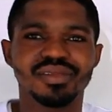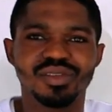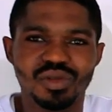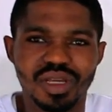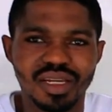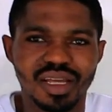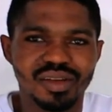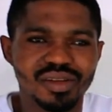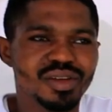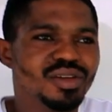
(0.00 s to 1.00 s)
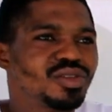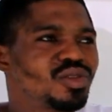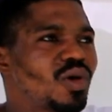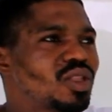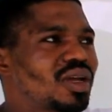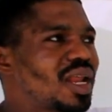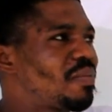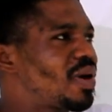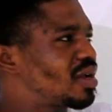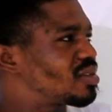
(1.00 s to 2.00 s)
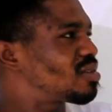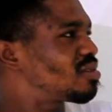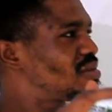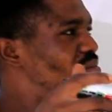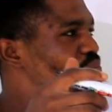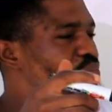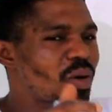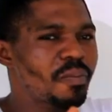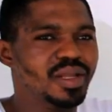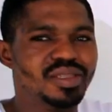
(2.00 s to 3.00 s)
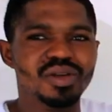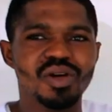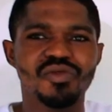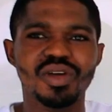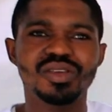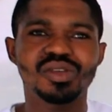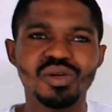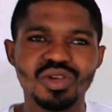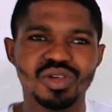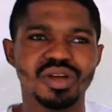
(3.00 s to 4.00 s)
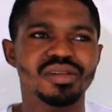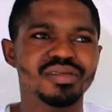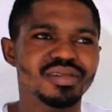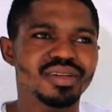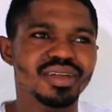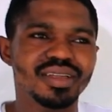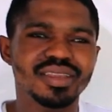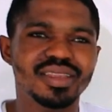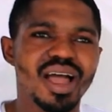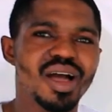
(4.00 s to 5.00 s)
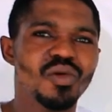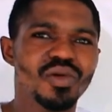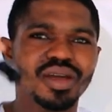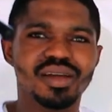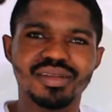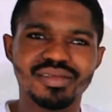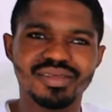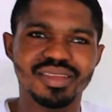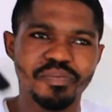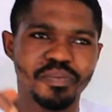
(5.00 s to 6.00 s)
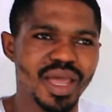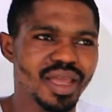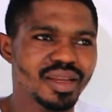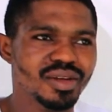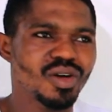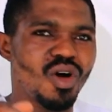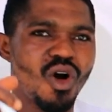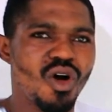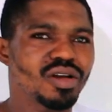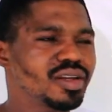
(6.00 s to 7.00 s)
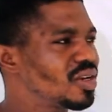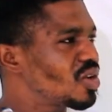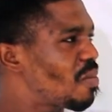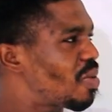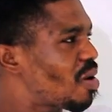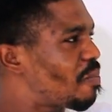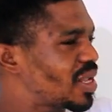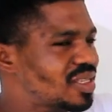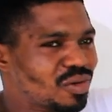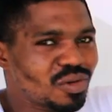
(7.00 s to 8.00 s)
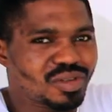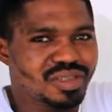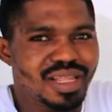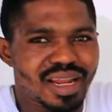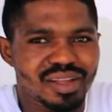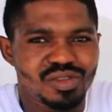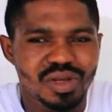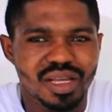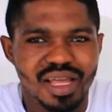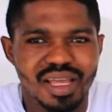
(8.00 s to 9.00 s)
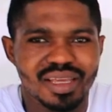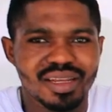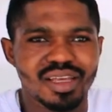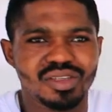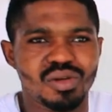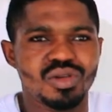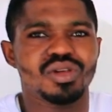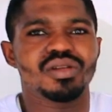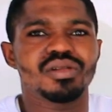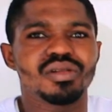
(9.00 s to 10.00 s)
Together. So we're talking about property of a solution that will depend on the number of particles that are together in a solution.